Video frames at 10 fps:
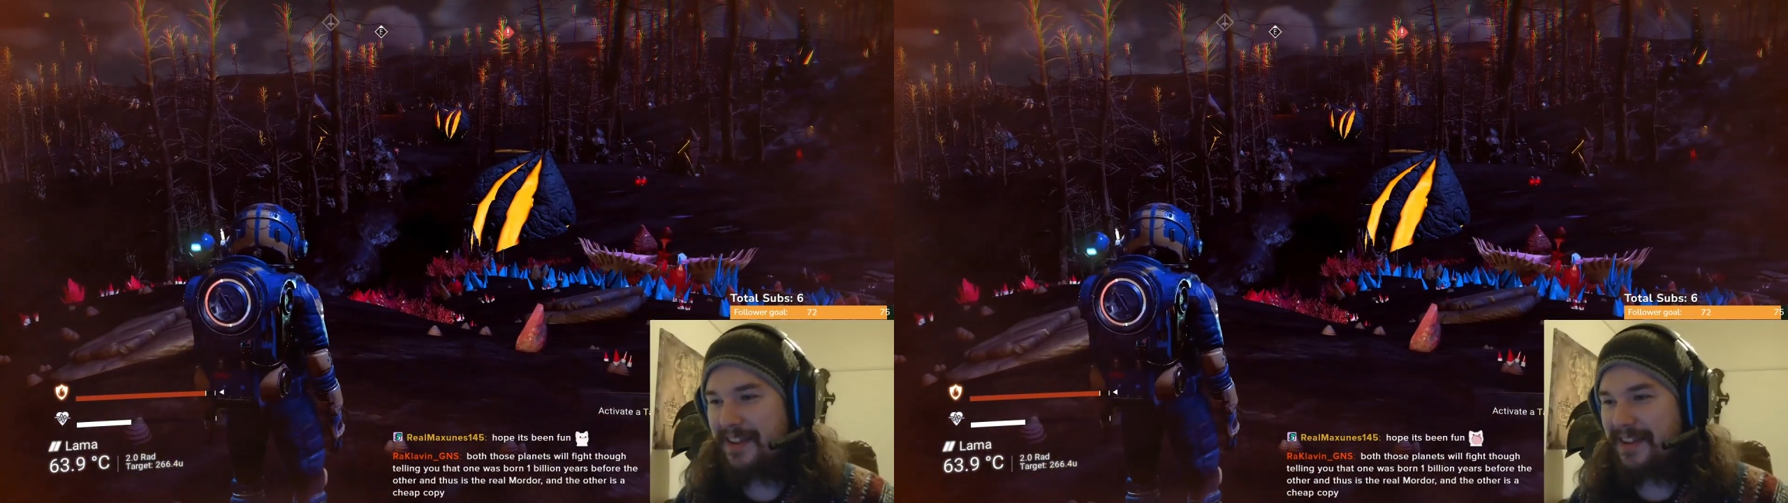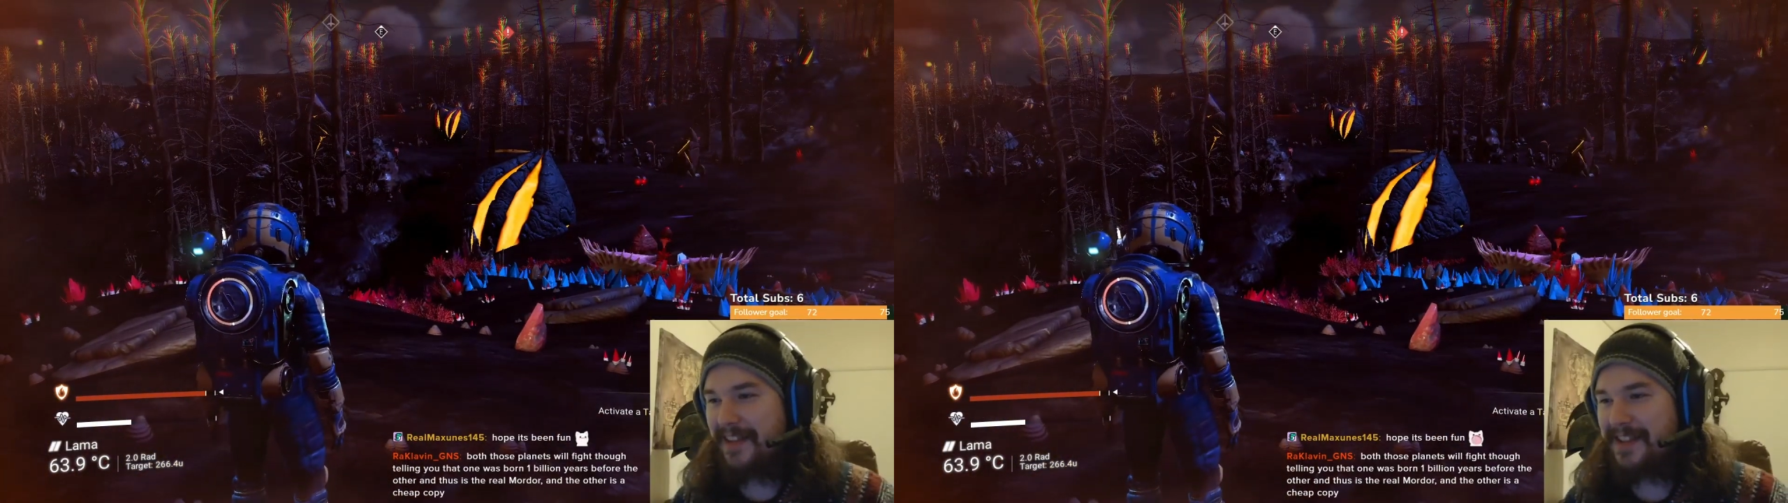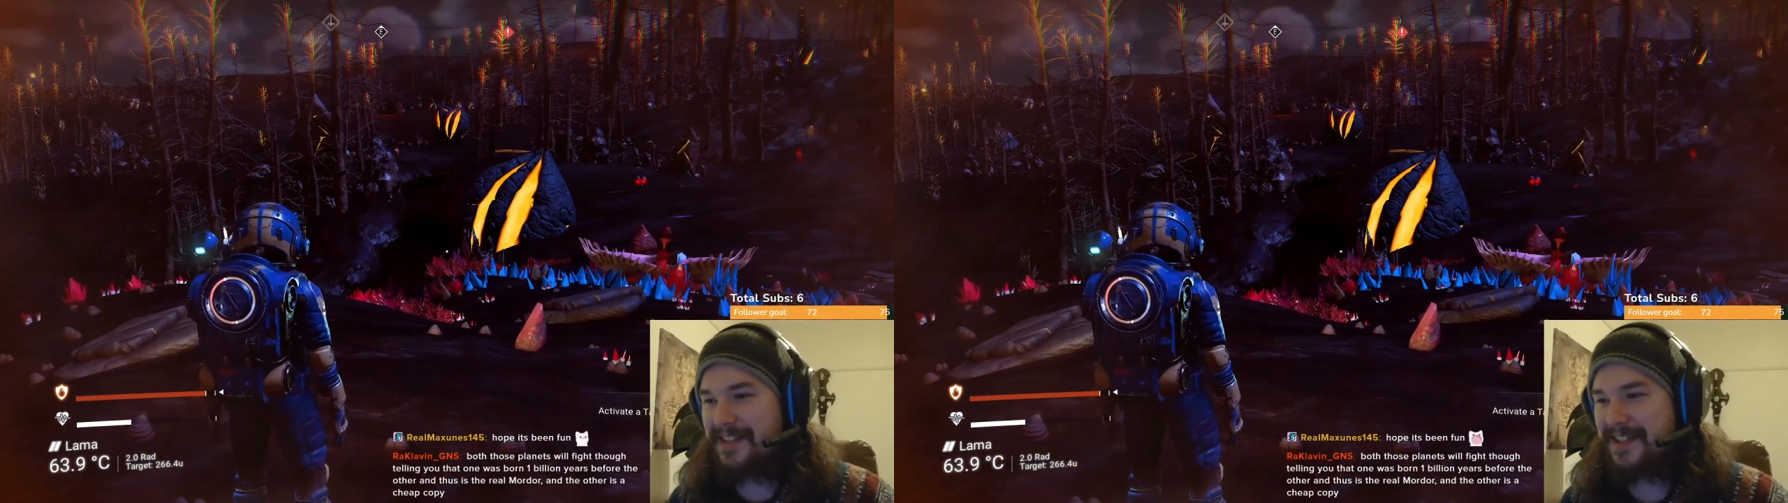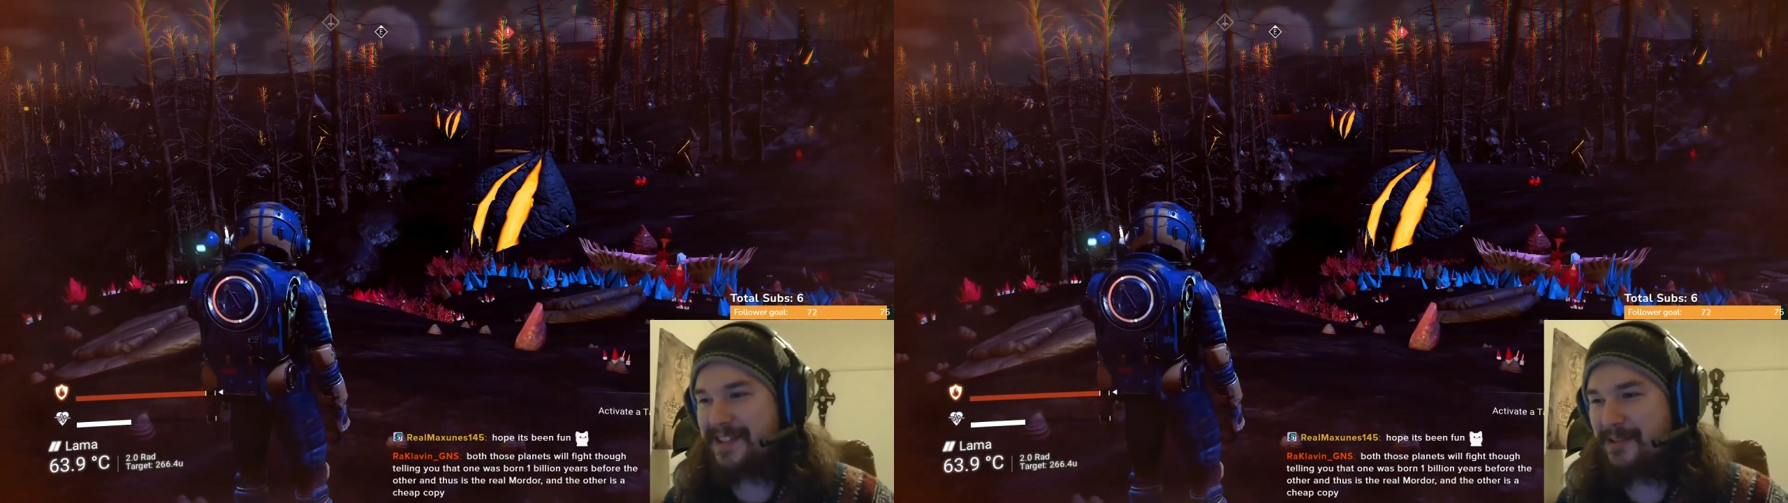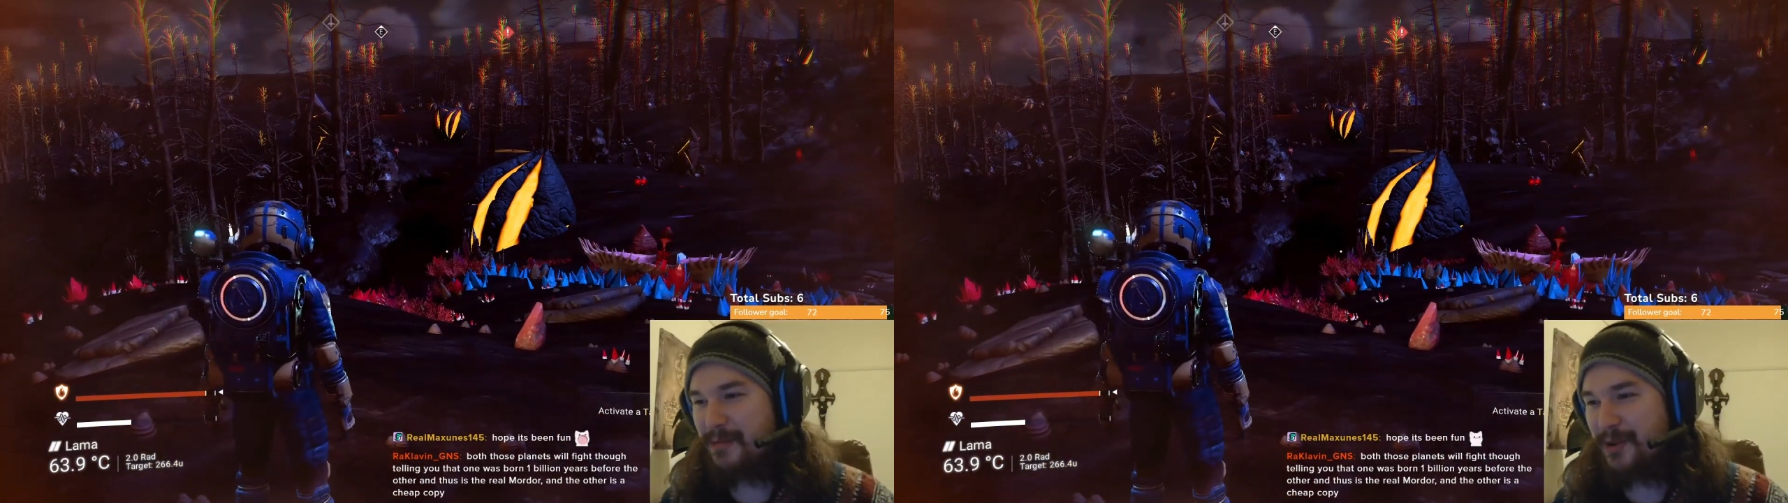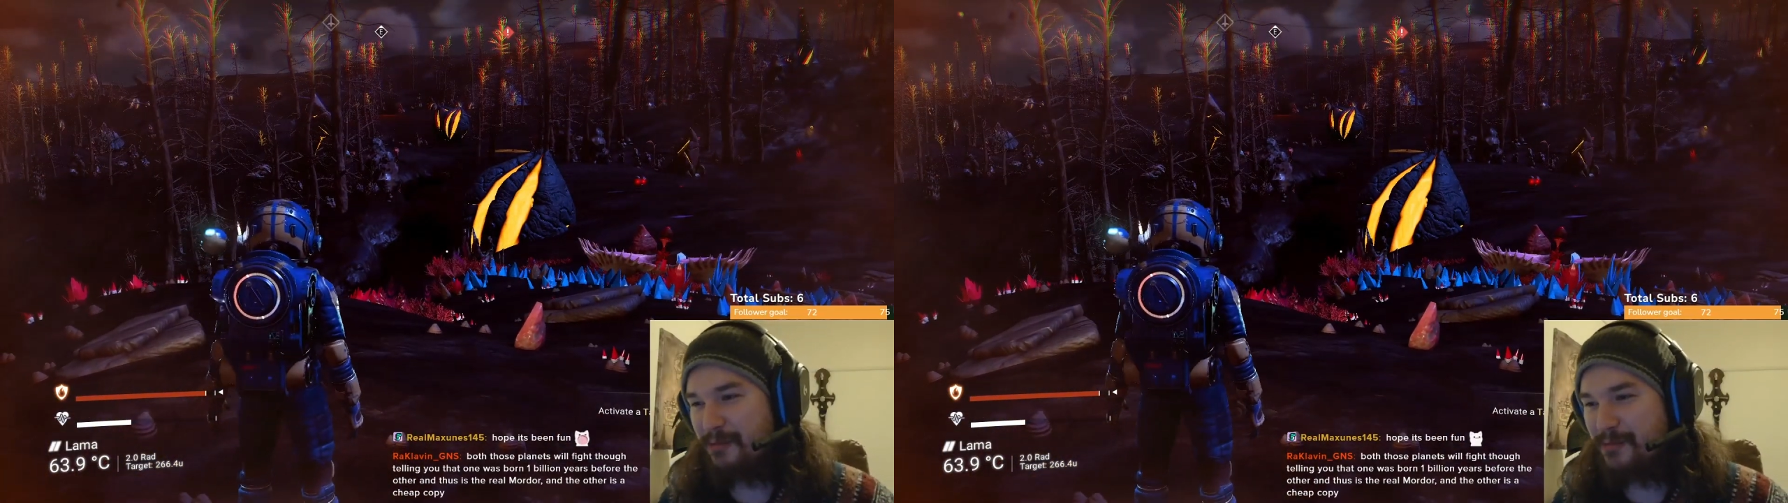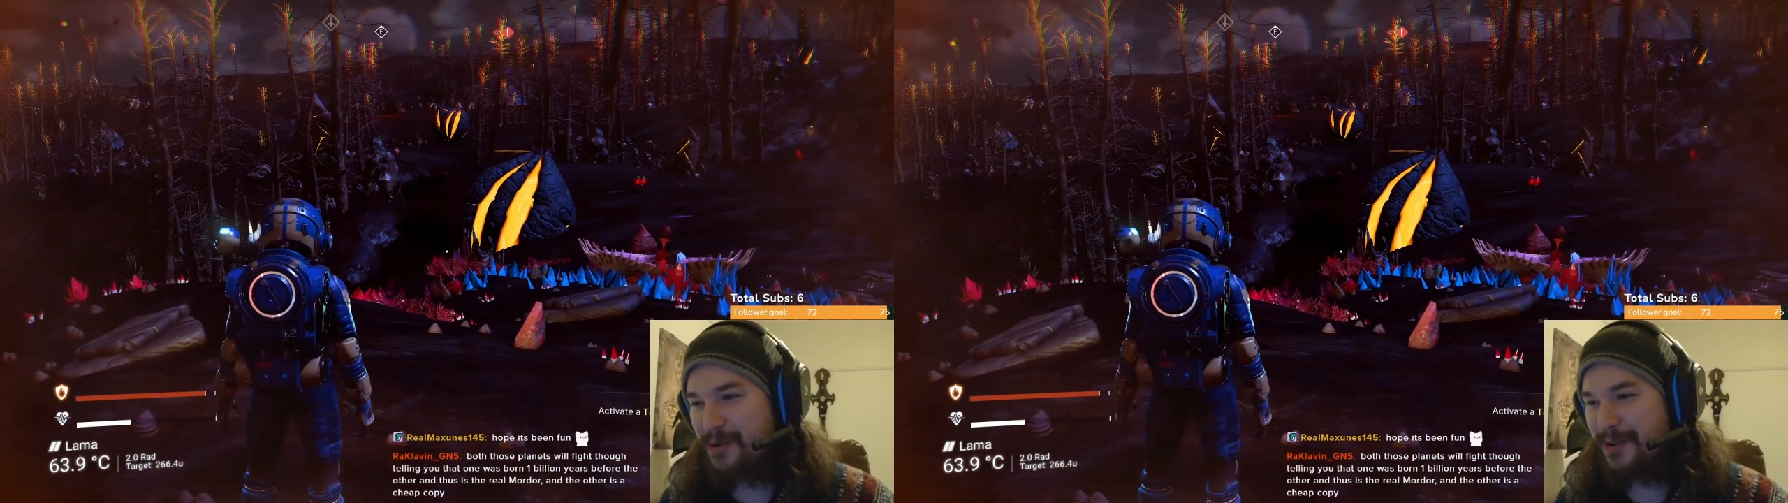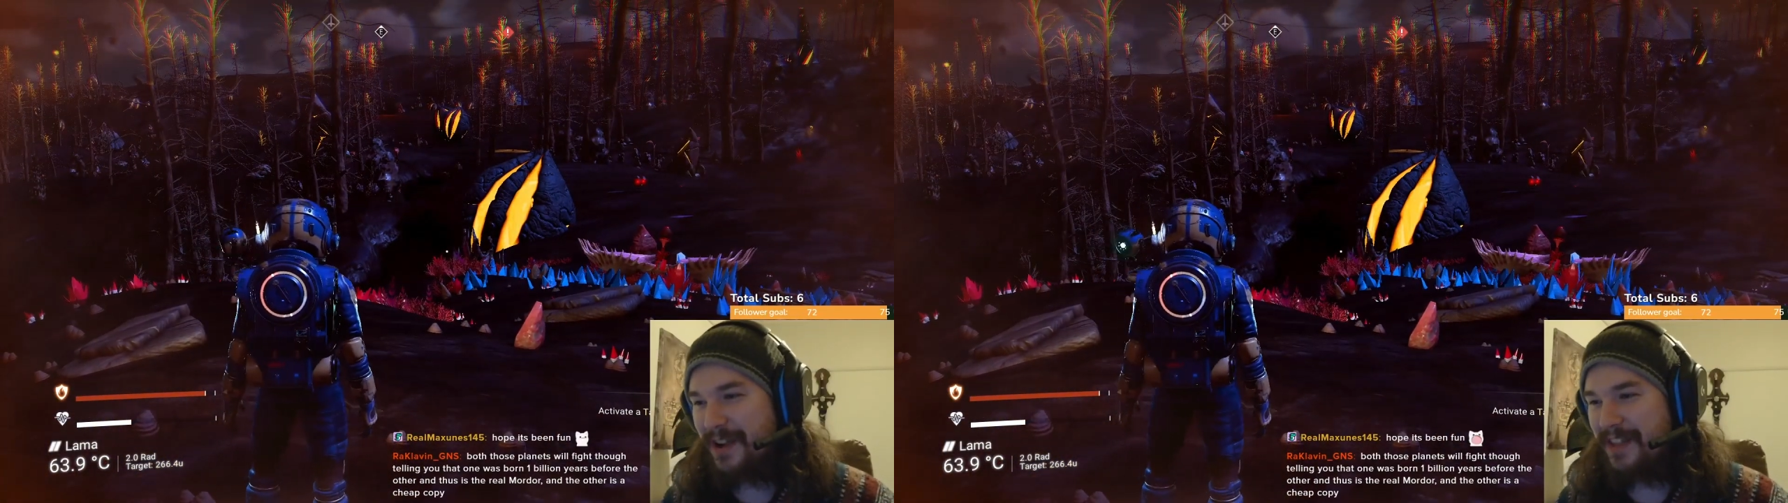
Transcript: and thus is the real Mordor,